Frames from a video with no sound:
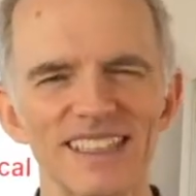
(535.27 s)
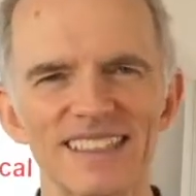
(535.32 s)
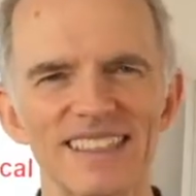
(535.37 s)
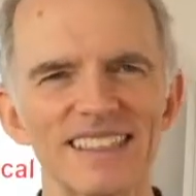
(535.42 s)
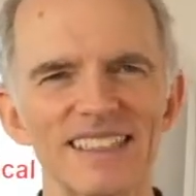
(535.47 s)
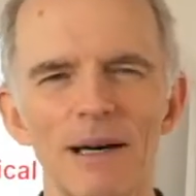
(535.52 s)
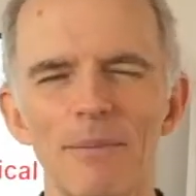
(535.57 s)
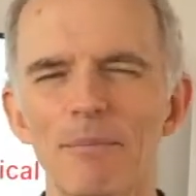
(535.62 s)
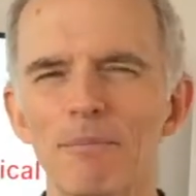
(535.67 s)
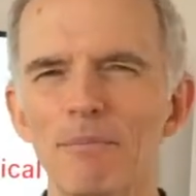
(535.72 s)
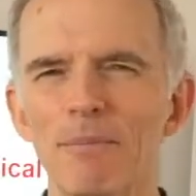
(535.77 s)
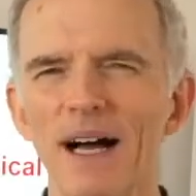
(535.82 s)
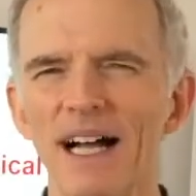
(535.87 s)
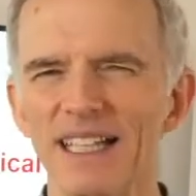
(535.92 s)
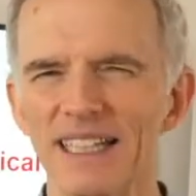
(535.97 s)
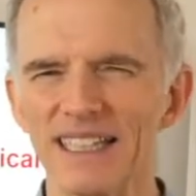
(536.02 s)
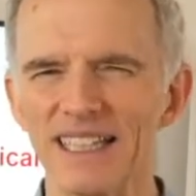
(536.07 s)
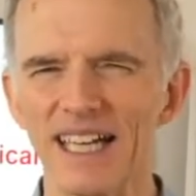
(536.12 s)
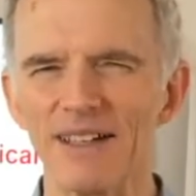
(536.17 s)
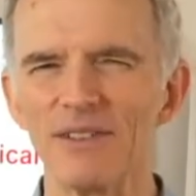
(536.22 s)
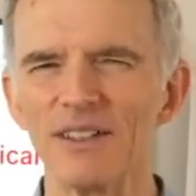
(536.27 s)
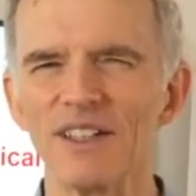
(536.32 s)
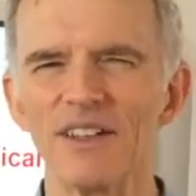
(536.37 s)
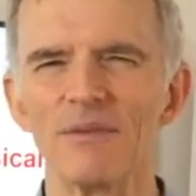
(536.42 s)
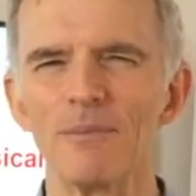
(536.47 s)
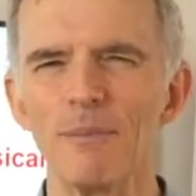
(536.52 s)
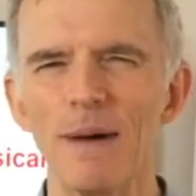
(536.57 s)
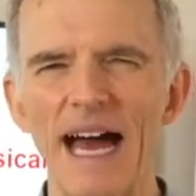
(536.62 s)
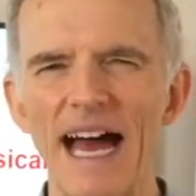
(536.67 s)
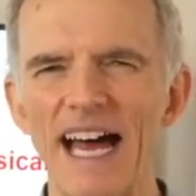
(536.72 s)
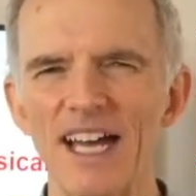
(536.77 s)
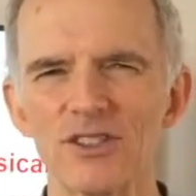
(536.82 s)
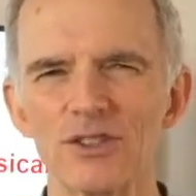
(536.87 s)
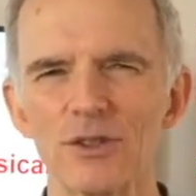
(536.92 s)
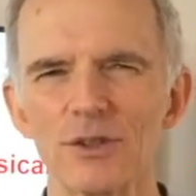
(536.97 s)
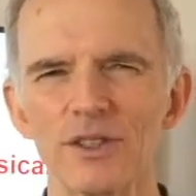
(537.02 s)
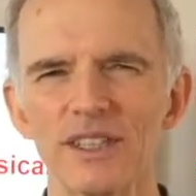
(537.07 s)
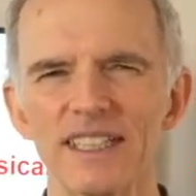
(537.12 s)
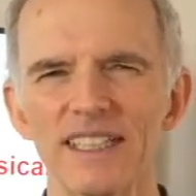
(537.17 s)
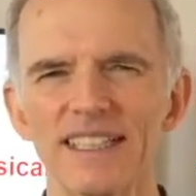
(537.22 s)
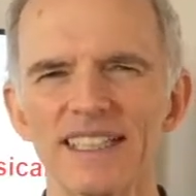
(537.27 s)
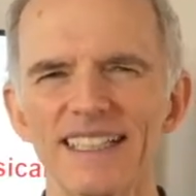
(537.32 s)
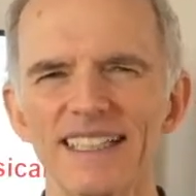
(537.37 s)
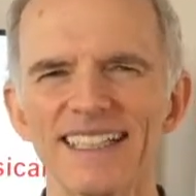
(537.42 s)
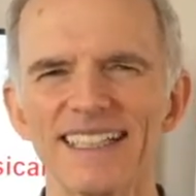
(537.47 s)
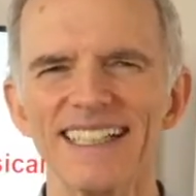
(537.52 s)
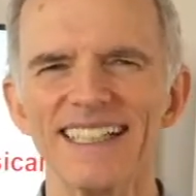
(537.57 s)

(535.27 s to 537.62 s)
This is a, a level of mastery.